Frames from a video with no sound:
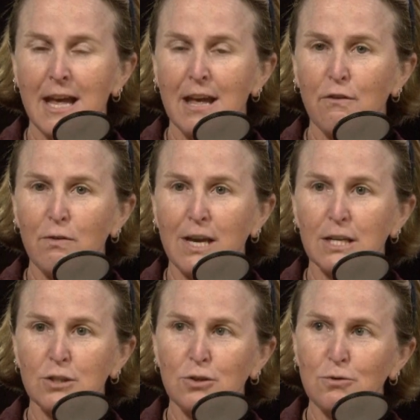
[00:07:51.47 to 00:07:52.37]
if we
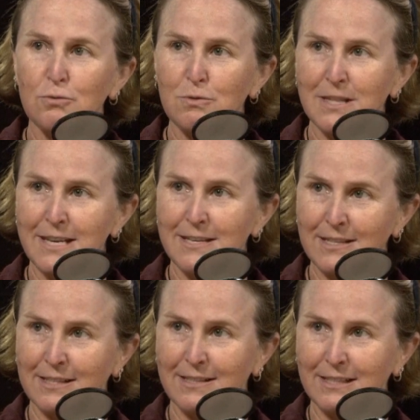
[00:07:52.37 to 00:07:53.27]
can do
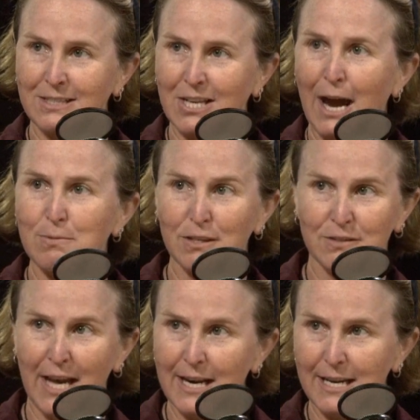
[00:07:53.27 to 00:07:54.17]
these types of
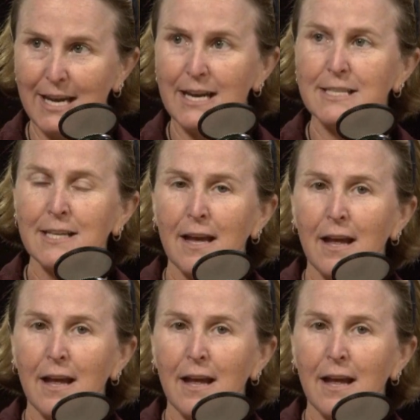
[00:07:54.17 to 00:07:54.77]
techniques